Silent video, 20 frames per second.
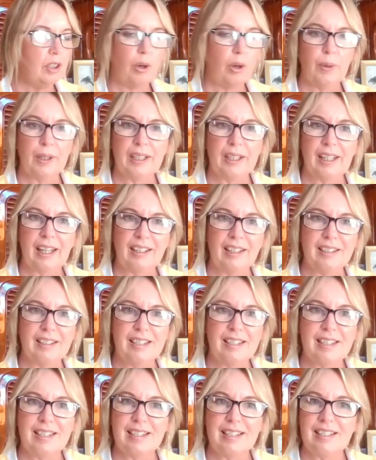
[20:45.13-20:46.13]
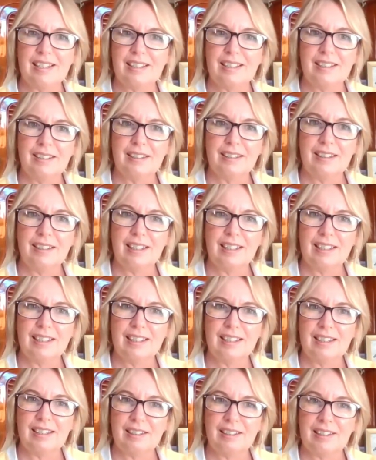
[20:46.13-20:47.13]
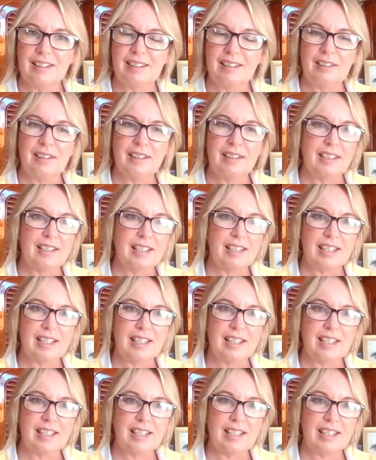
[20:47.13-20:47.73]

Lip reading: go against the